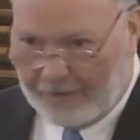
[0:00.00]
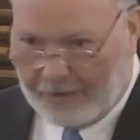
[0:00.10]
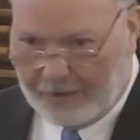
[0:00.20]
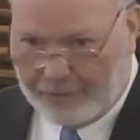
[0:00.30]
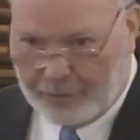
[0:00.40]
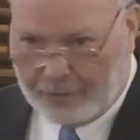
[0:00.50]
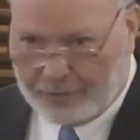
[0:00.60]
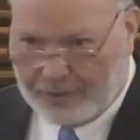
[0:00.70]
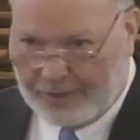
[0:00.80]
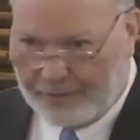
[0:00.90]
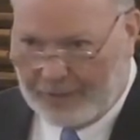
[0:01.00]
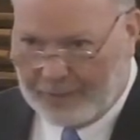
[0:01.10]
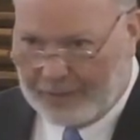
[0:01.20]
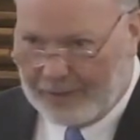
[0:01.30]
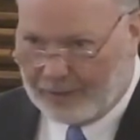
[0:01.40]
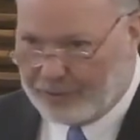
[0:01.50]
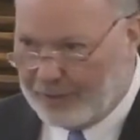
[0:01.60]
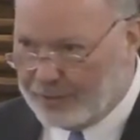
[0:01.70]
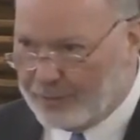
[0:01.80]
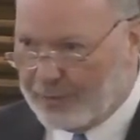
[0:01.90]
And if you'll see if anybody else
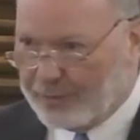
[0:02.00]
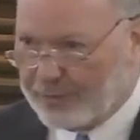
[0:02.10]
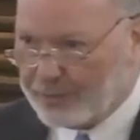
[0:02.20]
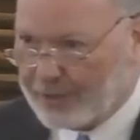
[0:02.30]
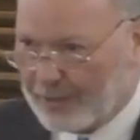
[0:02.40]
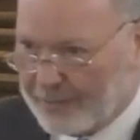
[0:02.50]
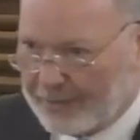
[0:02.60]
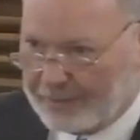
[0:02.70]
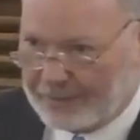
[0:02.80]
needs one who's come in,